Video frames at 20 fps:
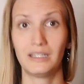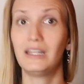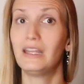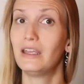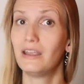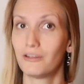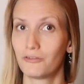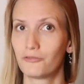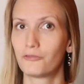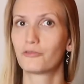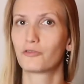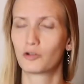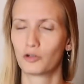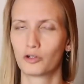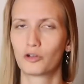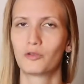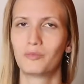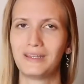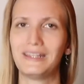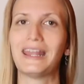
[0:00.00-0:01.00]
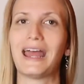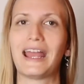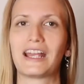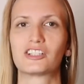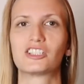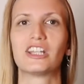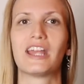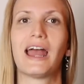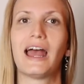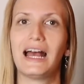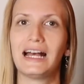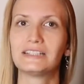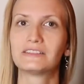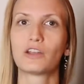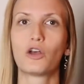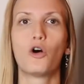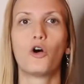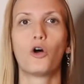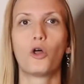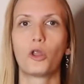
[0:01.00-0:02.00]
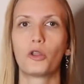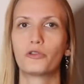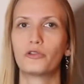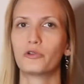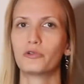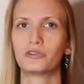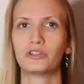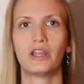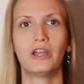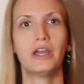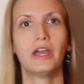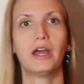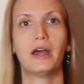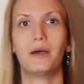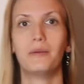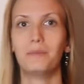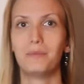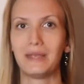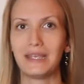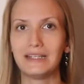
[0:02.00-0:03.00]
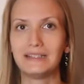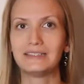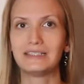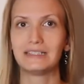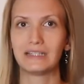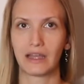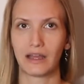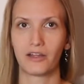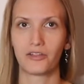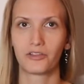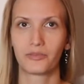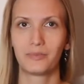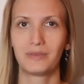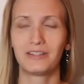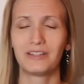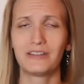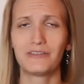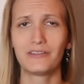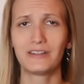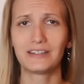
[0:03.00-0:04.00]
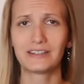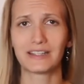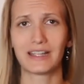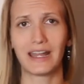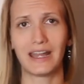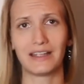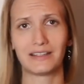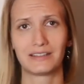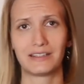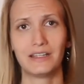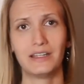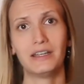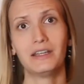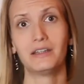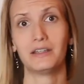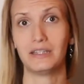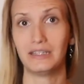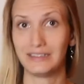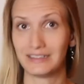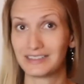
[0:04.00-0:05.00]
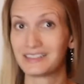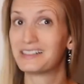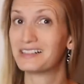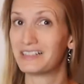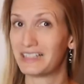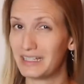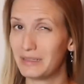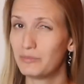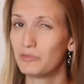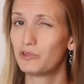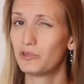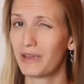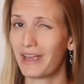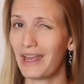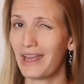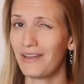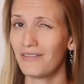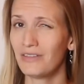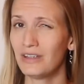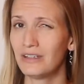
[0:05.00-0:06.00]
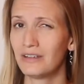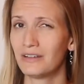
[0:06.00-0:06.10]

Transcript: if curcumin actually has all those amazing health benefits as it's claimed to have.